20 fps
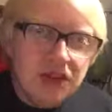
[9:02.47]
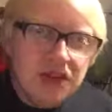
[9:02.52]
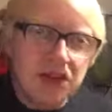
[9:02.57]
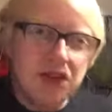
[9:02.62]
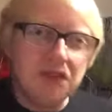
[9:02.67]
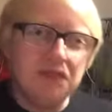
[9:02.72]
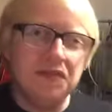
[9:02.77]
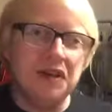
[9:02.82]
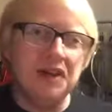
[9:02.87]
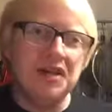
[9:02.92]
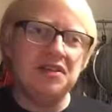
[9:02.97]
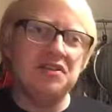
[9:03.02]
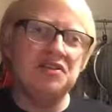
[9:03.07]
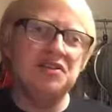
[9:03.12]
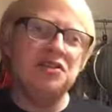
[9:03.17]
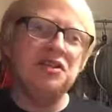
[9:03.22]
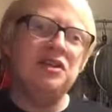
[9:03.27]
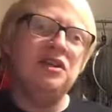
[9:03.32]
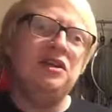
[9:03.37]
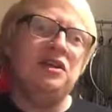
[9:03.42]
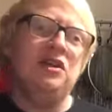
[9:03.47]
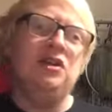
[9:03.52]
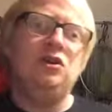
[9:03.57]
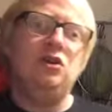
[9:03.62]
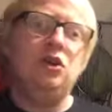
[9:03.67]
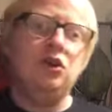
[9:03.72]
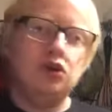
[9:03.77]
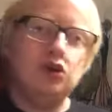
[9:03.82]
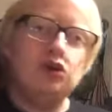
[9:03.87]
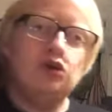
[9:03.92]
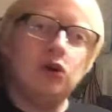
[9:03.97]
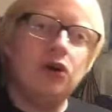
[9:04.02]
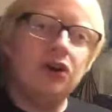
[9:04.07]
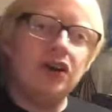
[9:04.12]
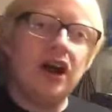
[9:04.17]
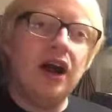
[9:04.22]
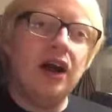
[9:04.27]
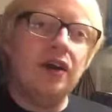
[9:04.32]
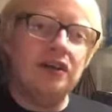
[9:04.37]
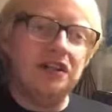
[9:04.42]
in your face, got a strong
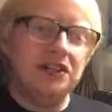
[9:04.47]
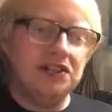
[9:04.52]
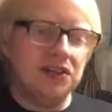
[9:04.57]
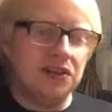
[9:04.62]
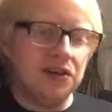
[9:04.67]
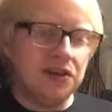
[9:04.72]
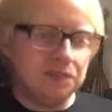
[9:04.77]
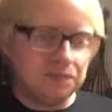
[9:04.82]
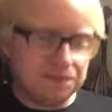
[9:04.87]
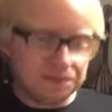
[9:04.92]
character.